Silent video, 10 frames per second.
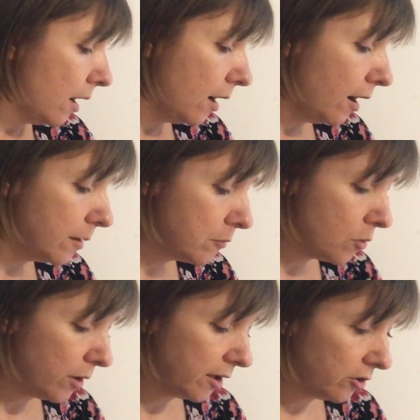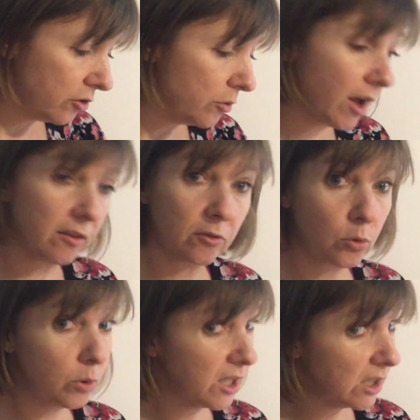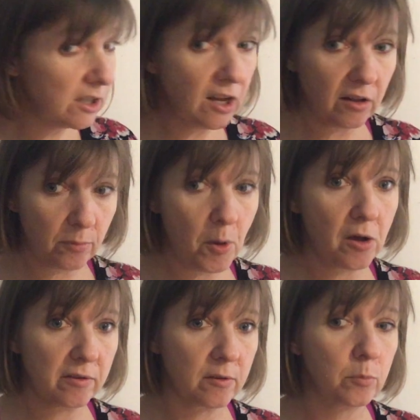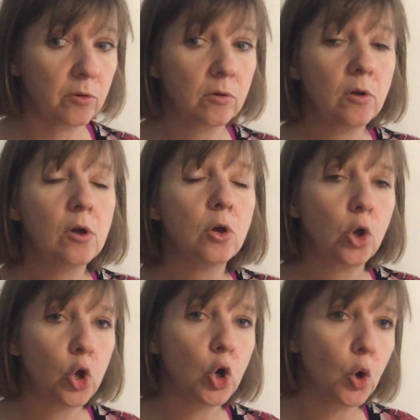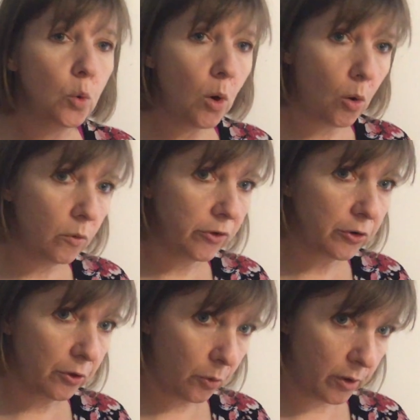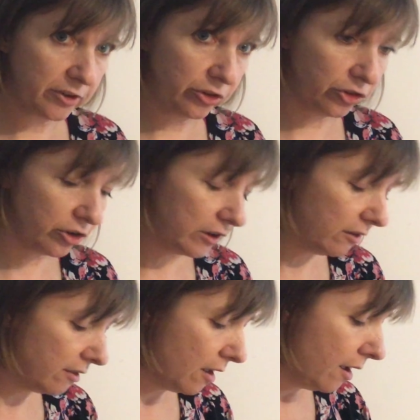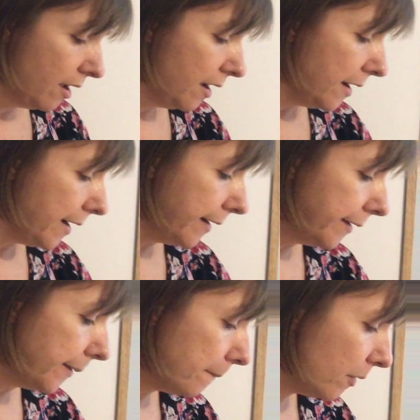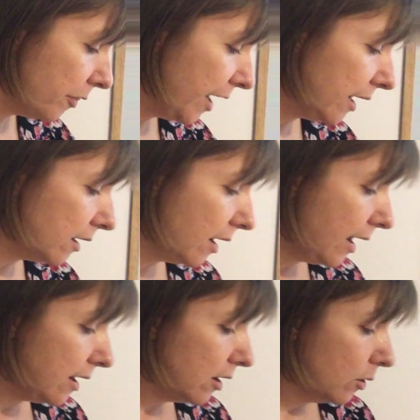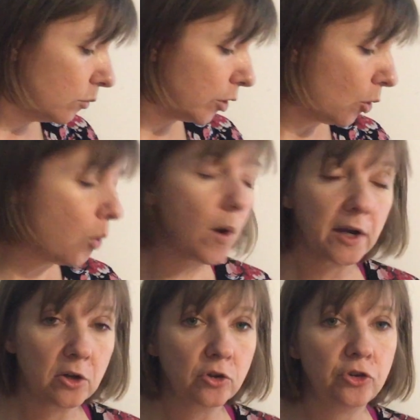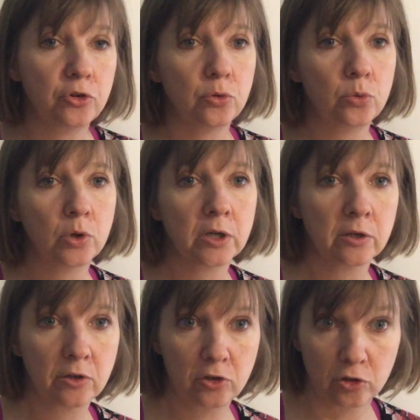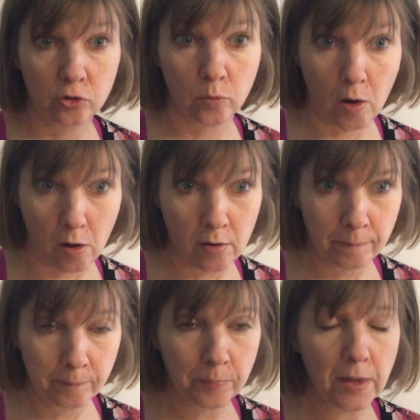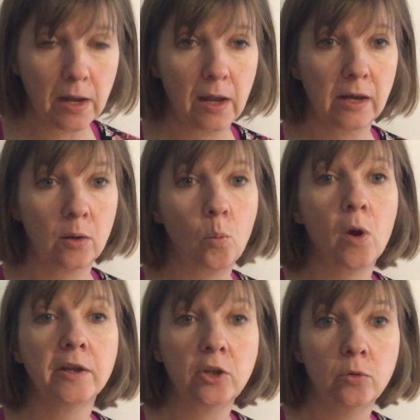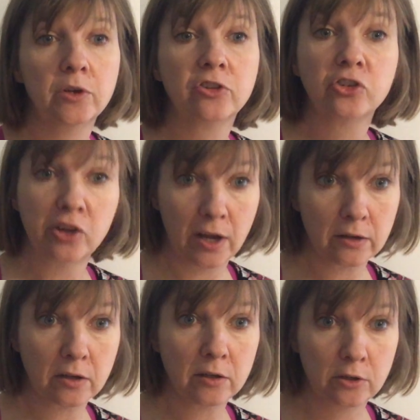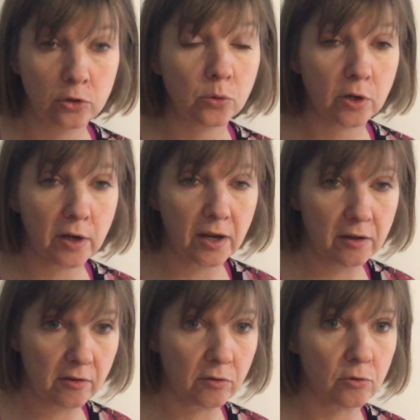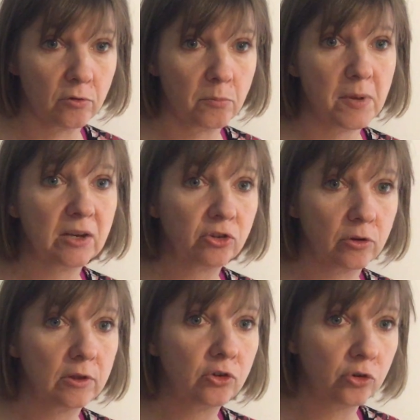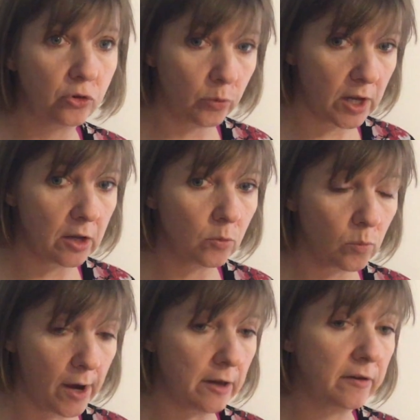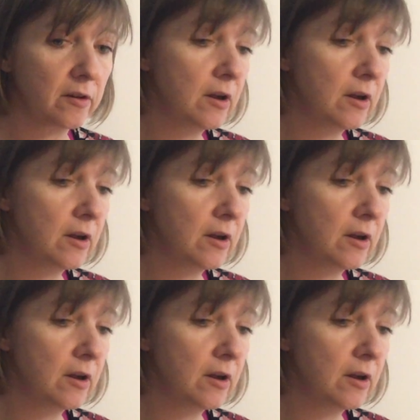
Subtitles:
I'm going to, as quickly as possible, go over the questions that required you to draw, and I want you to check your answers. Make sure that you're doing it right.